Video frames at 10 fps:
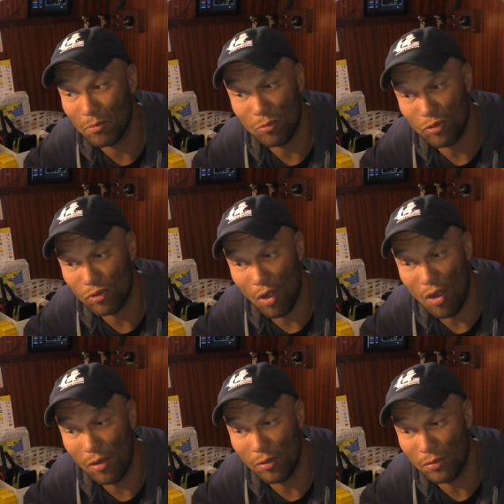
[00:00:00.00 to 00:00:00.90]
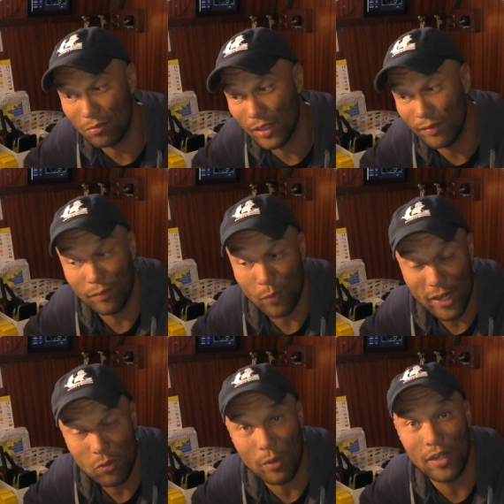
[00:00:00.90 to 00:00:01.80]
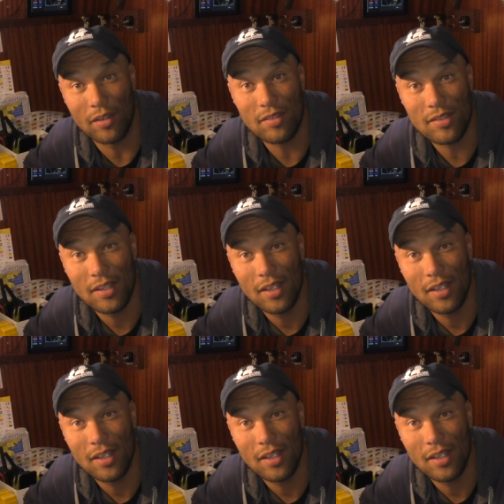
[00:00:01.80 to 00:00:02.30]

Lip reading: strong or even fresh winds,